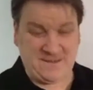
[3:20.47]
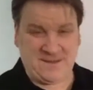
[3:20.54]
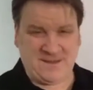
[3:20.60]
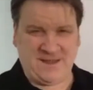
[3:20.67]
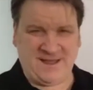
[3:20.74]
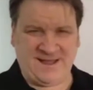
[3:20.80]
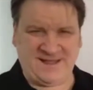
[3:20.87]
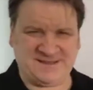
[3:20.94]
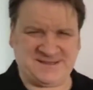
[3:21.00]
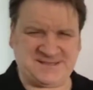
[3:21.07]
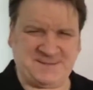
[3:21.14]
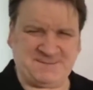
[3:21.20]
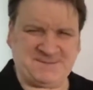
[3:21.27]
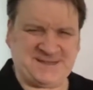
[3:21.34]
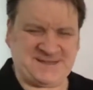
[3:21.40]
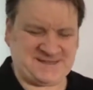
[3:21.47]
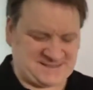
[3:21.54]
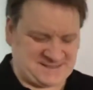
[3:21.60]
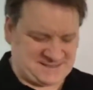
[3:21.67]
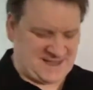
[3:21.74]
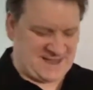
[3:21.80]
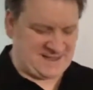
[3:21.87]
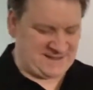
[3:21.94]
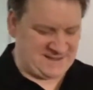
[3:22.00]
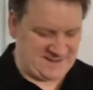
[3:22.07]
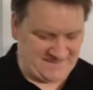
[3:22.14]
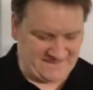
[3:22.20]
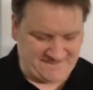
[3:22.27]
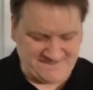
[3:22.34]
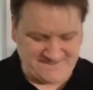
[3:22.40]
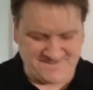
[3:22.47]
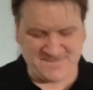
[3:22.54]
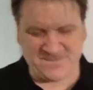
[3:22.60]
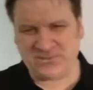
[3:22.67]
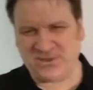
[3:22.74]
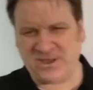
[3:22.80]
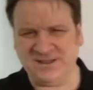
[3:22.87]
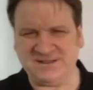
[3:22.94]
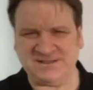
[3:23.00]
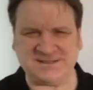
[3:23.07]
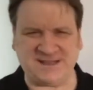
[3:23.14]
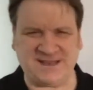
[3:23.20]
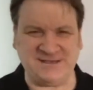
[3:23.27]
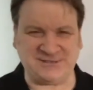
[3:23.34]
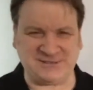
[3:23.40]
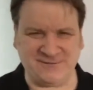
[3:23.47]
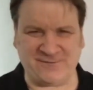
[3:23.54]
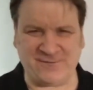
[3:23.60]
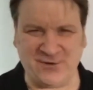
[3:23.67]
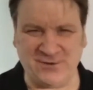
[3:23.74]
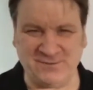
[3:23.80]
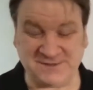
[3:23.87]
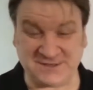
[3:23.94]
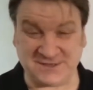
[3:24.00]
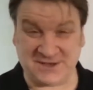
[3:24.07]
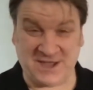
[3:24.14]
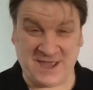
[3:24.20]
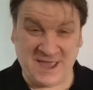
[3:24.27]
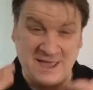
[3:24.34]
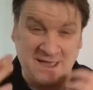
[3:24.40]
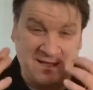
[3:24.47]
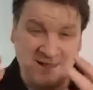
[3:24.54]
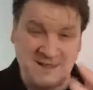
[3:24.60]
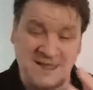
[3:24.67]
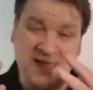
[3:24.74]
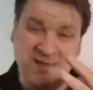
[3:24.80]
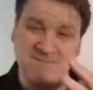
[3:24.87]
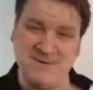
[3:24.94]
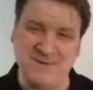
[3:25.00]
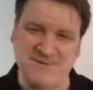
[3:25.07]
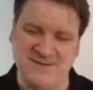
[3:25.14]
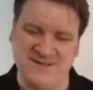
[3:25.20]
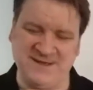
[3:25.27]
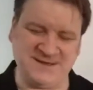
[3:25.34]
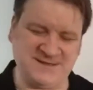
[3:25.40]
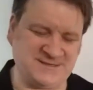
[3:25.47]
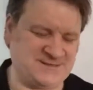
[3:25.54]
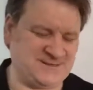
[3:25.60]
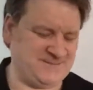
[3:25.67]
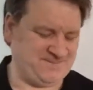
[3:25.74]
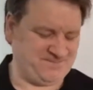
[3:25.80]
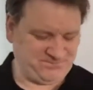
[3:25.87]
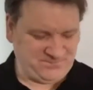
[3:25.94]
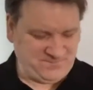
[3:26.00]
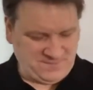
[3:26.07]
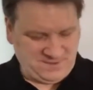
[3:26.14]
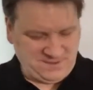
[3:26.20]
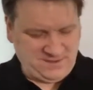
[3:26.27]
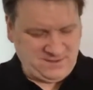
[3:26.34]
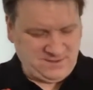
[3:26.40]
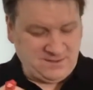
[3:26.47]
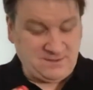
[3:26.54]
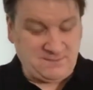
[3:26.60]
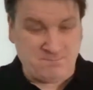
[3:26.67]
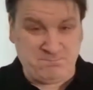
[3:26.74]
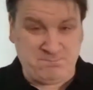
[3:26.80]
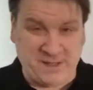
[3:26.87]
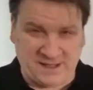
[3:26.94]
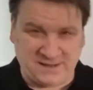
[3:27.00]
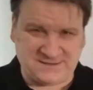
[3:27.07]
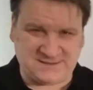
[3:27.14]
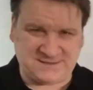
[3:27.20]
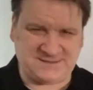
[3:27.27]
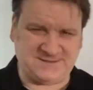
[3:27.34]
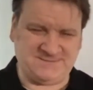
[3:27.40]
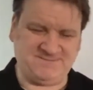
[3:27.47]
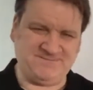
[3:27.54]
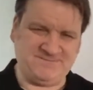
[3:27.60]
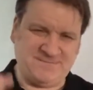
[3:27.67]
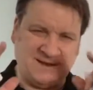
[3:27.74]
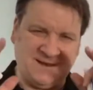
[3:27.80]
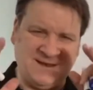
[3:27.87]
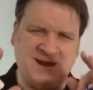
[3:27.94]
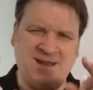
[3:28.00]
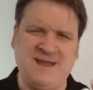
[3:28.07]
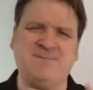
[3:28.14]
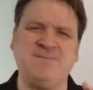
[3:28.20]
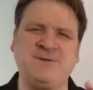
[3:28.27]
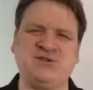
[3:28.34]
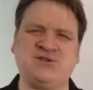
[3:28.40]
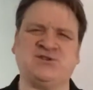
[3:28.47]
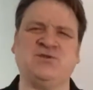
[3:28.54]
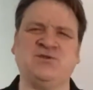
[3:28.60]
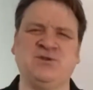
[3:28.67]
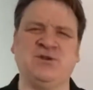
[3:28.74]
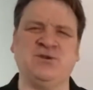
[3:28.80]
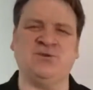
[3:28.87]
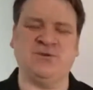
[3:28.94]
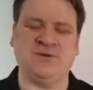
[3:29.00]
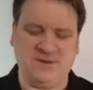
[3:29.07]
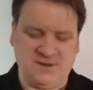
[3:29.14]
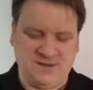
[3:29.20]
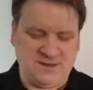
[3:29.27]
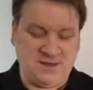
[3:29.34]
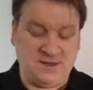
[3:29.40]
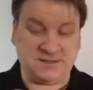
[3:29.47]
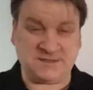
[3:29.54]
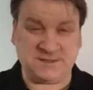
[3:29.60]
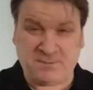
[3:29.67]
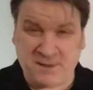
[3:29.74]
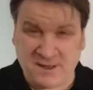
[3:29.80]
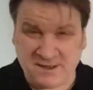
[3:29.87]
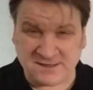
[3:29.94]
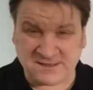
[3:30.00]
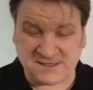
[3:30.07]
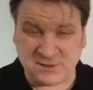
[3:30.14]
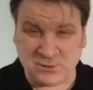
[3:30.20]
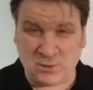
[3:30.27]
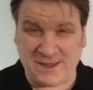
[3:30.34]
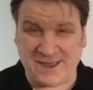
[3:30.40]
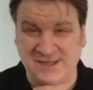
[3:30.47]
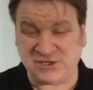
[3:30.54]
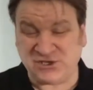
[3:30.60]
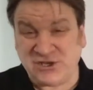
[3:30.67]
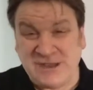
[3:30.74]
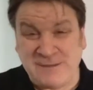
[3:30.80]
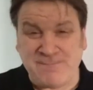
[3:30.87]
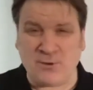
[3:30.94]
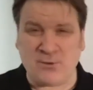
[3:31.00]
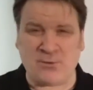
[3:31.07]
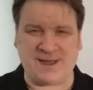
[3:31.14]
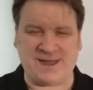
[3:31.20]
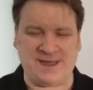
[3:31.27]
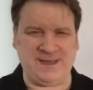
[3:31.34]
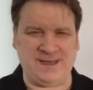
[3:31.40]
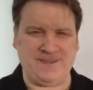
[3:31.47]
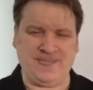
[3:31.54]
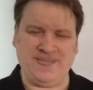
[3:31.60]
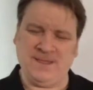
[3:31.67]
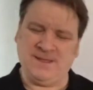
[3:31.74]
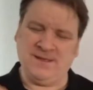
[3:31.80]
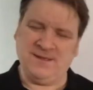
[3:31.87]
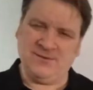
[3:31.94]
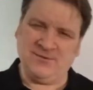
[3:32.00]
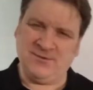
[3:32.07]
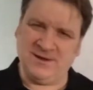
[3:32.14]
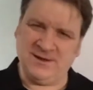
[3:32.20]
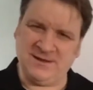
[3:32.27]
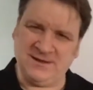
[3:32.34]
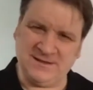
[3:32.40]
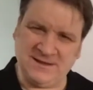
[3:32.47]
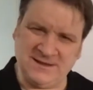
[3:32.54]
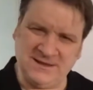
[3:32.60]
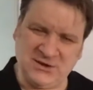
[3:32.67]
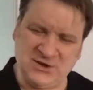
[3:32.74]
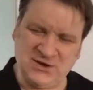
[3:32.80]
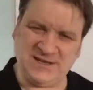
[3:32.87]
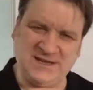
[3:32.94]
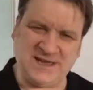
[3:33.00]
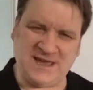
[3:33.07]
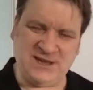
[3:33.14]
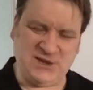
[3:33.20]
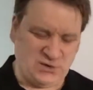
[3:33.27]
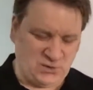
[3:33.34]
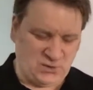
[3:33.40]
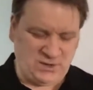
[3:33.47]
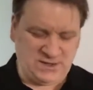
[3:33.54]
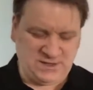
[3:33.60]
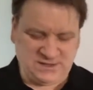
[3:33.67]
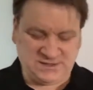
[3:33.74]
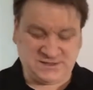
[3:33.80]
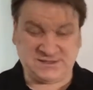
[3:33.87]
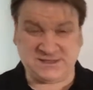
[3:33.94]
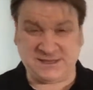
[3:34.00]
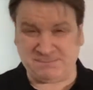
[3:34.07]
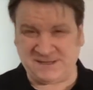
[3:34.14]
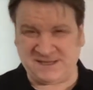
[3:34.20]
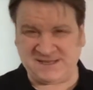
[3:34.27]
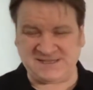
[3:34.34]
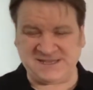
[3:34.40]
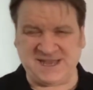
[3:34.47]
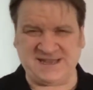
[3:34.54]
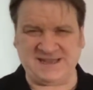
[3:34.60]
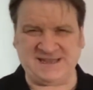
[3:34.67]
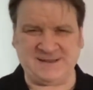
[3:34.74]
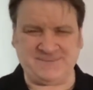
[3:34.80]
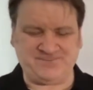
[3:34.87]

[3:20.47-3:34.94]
And septic tank insulation firms are going to hate me for this, but let me show you a surpassing way, a cheaper way, right, that you can get your septic tank